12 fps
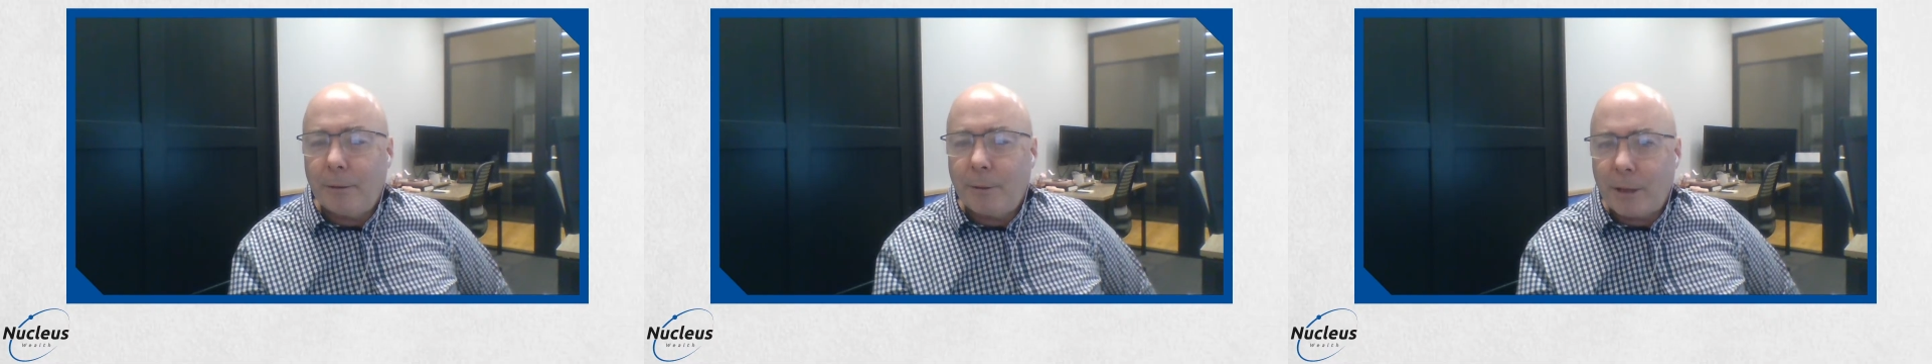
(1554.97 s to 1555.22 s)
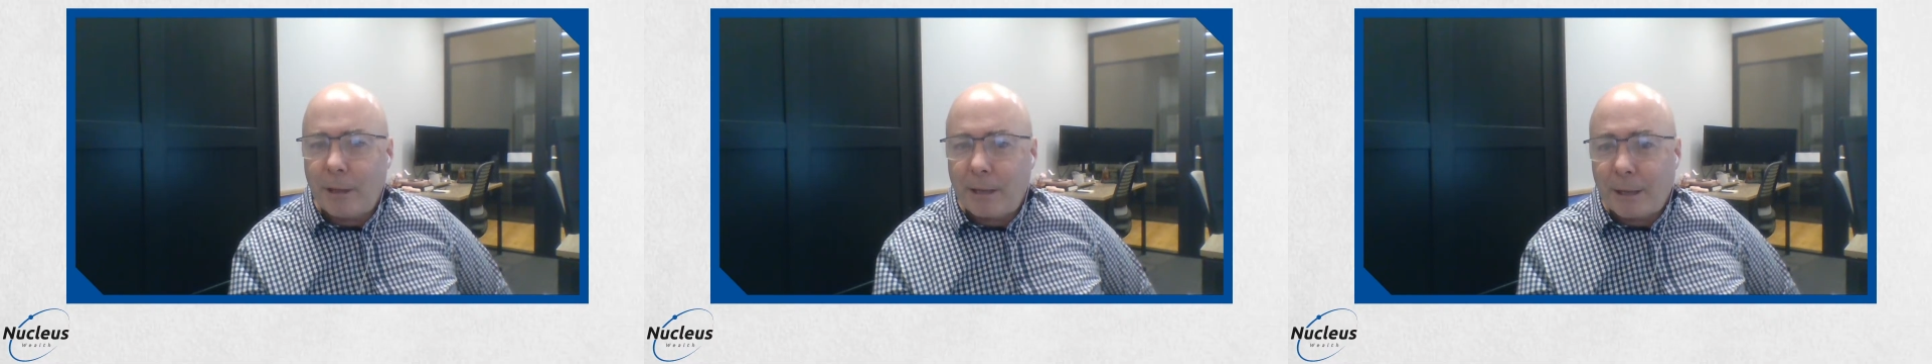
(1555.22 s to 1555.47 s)

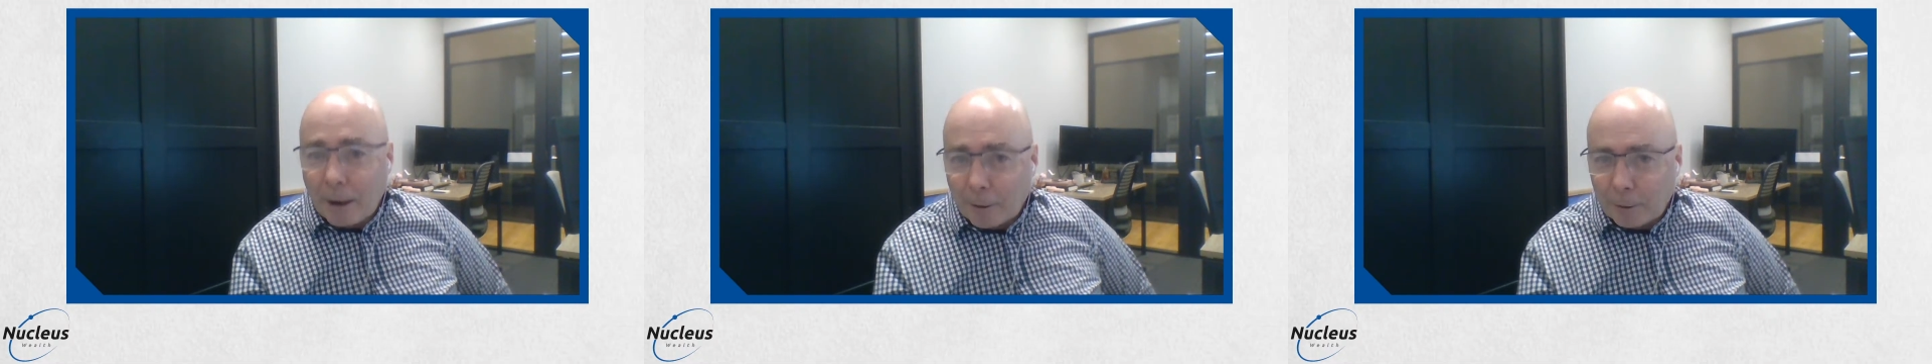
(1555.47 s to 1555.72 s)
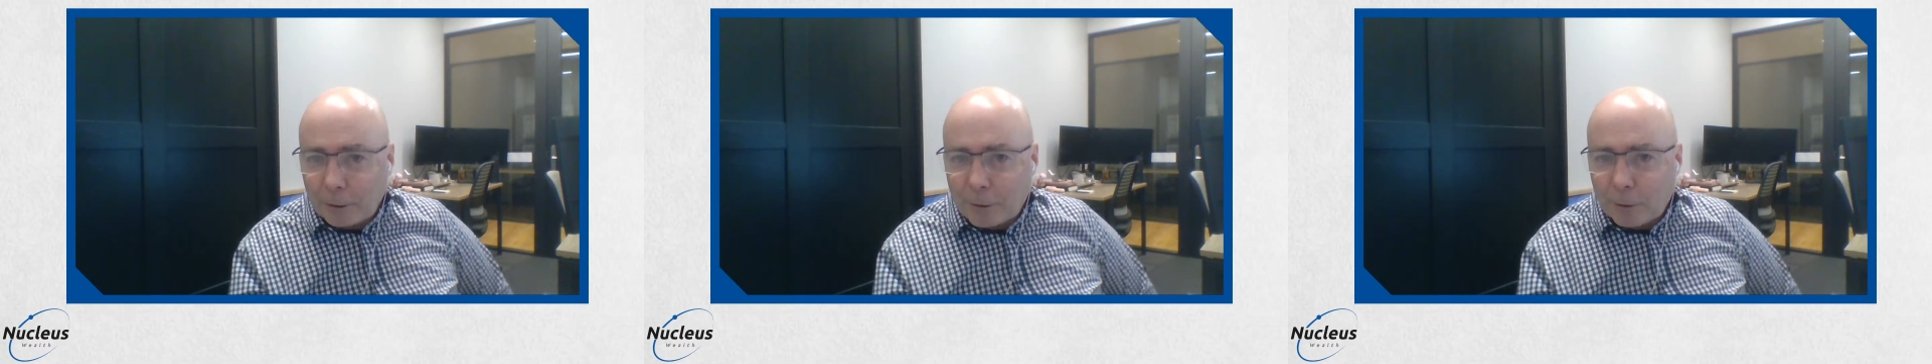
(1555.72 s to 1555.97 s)
The
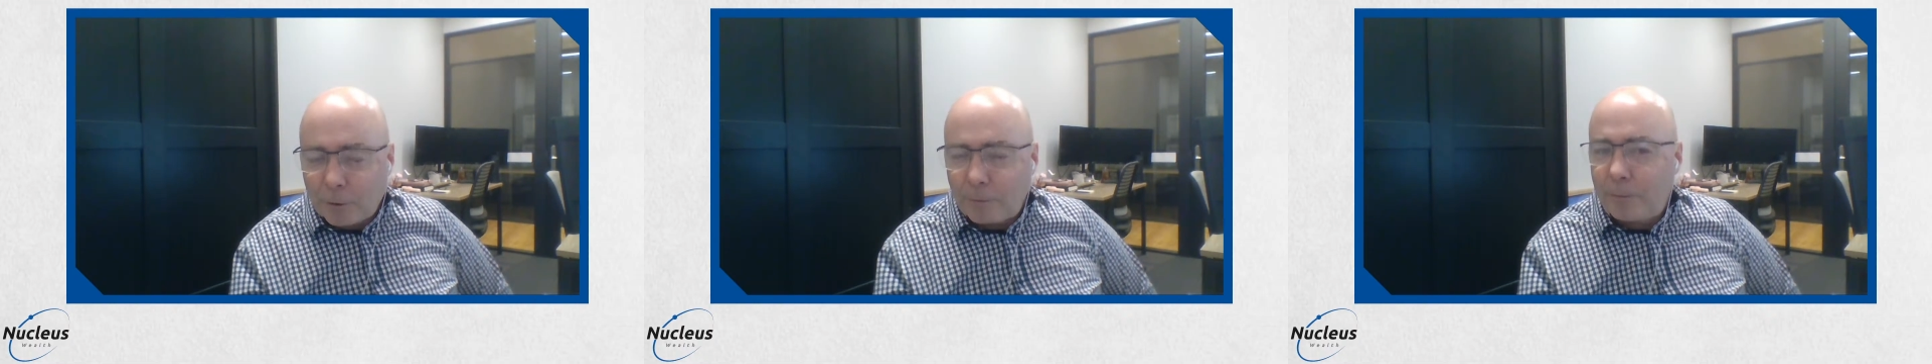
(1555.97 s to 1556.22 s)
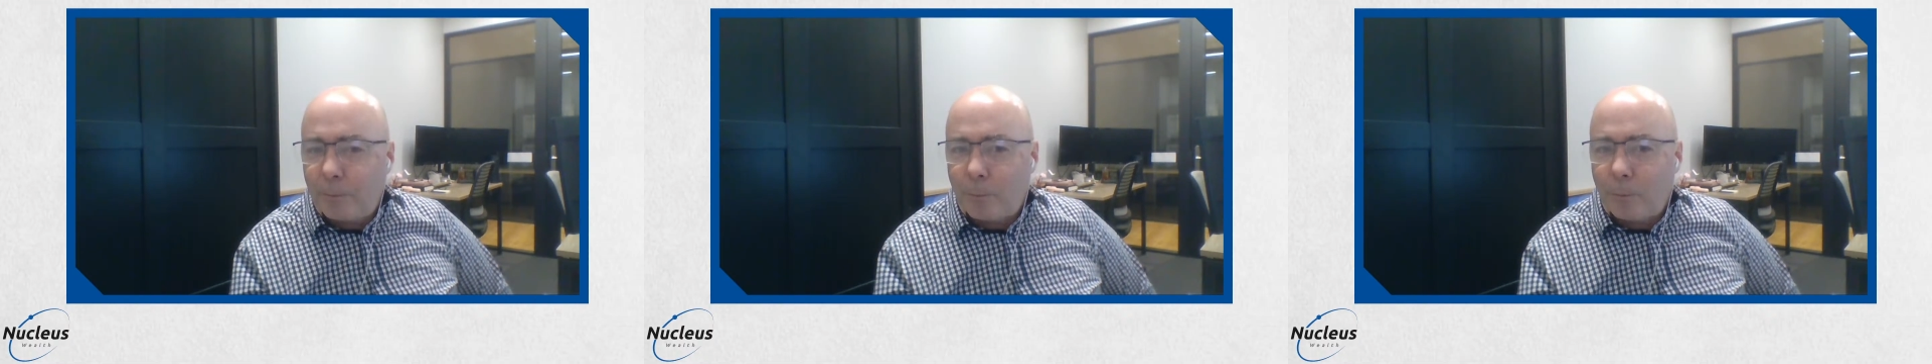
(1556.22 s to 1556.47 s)
current sort
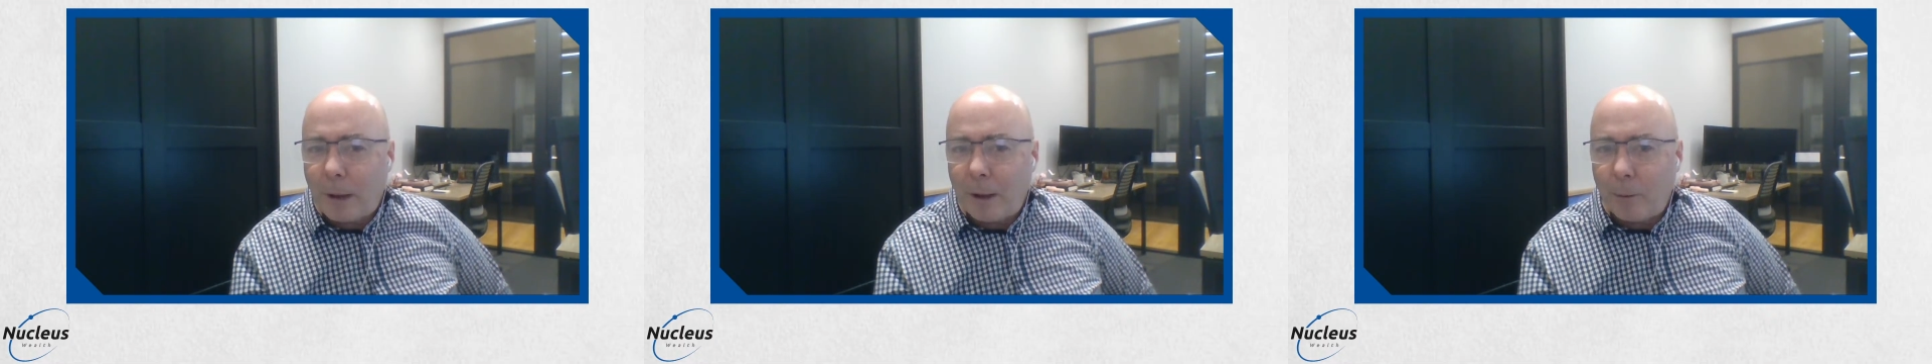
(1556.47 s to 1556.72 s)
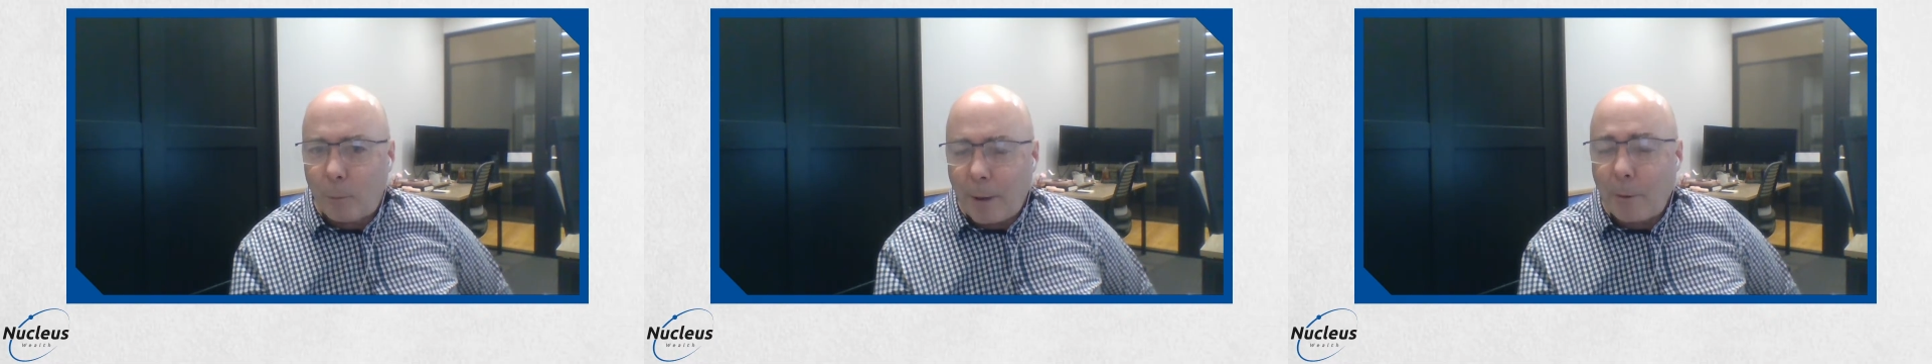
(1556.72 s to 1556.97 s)
of
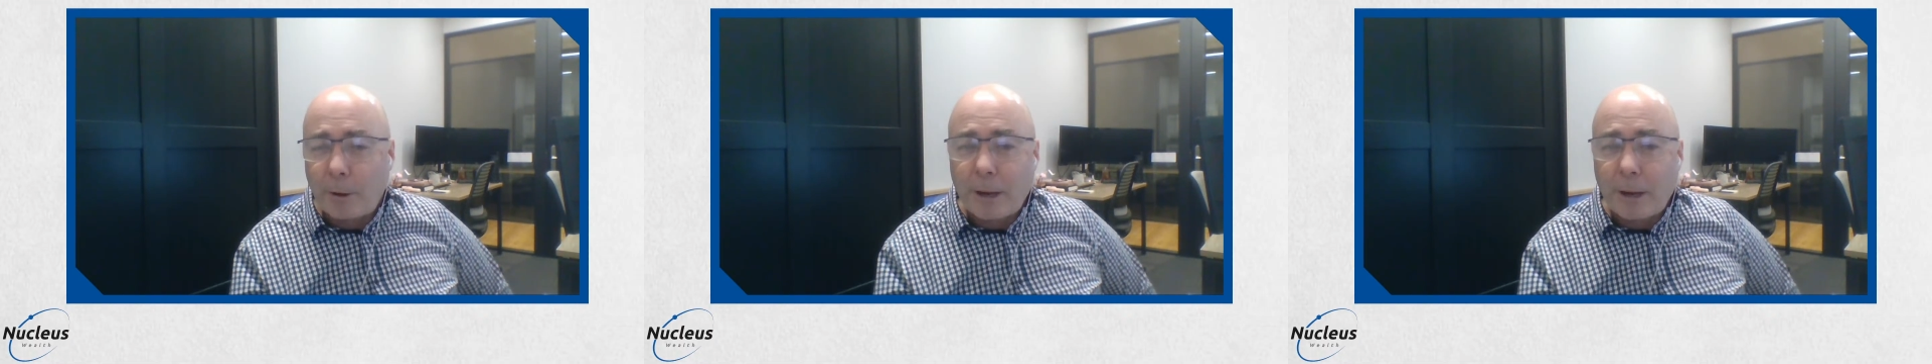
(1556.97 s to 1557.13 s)
Waymo